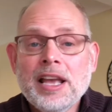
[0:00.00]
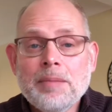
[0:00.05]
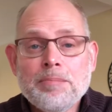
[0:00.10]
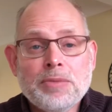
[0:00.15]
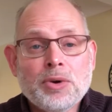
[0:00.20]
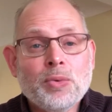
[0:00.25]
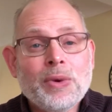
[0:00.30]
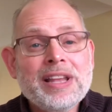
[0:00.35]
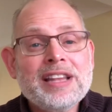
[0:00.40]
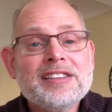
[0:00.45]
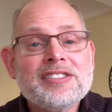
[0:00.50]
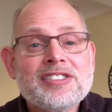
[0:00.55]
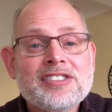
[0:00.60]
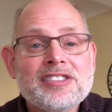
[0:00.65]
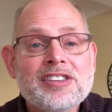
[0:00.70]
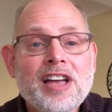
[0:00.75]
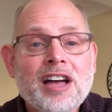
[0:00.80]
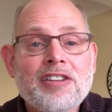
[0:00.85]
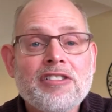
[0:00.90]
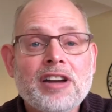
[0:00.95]
but when
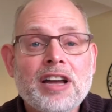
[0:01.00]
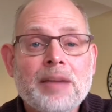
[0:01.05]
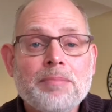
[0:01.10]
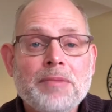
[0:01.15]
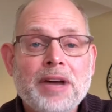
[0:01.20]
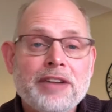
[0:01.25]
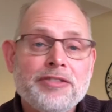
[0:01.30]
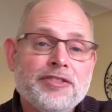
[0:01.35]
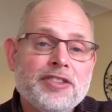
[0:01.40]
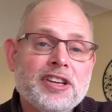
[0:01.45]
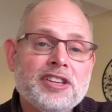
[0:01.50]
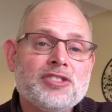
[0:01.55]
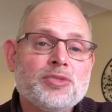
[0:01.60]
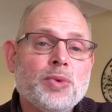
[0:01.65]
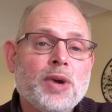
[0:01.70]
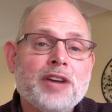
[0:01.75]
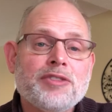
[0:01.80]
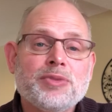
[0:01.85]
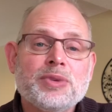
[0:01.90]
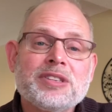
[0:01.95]
Sarah, my first
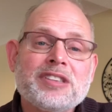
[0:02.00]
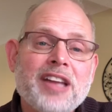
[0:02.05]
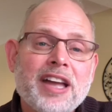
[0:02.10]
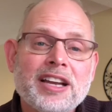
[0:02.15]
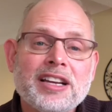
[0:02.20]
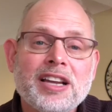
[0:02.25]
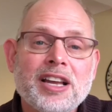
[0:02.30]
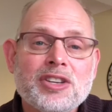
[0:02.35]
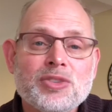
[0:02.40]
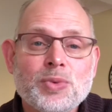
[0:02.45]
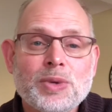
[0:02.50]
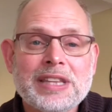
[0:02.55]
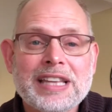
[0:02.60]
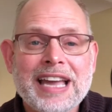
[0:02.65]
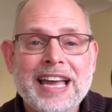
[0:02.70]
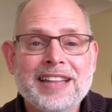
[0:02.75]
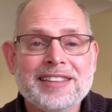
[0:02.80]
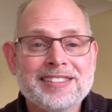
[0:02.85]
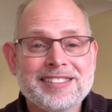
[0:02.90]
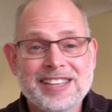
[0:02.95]
wife, was diagnosed with
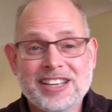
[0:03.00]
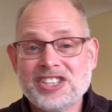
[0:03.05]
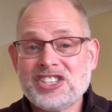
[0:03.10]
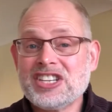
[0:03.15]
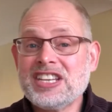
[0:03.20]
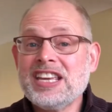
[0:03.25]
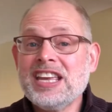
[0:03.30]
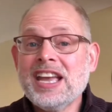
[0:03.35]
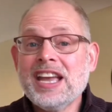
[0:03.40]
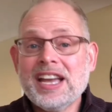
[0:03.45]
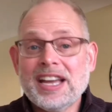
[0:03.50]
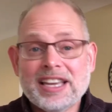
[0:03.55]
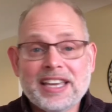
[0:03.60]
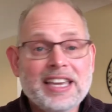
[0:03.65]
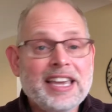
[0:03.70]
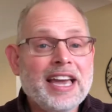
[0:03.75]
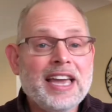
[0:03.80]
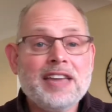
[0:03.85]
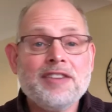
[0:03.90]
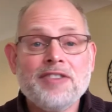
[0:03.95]
cancer, she
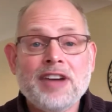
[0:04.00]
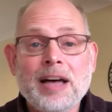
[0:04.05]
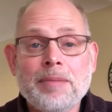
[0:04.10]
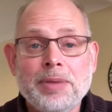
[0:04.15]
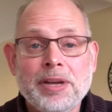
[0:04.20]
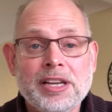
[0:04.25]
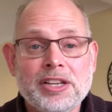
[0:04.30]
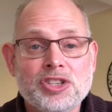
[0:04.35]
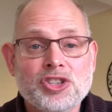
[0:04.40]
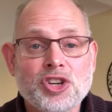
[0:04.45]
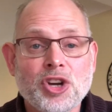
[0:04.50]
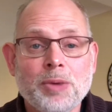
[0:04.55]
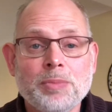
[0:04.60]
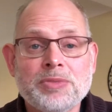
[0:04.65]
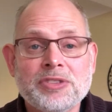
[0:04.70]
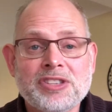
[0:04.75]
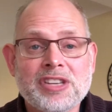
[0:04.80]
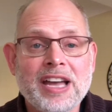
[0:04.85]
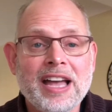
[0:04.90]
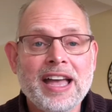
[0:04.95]
gave up her job
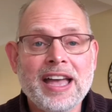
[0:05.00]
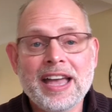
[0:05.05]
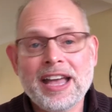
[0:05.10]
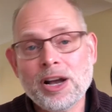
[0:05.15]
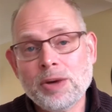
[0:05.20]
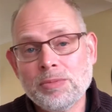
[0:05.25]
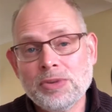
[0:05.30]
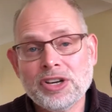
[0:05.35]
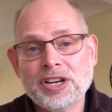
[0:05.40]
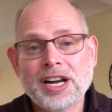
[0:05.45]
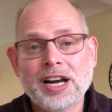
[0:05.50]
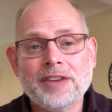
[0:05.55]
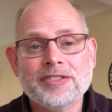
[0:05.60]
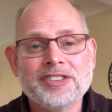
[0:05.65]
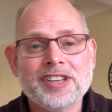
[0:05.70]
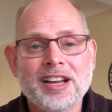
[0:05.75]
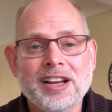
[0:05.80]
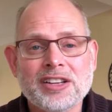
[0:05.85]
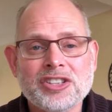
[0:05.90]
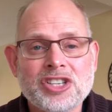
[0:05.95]
to help look after
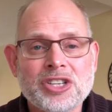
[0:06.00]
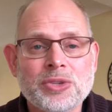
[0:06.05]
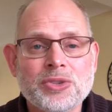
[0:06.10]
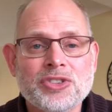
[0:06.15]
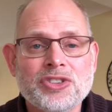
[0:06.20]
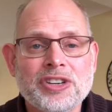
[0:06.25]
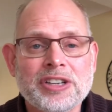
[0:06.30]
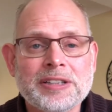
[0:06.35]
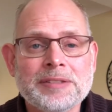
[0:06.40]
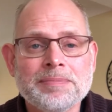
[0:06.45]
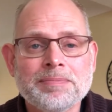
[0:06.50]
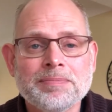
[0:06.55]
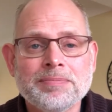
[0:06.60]
our children.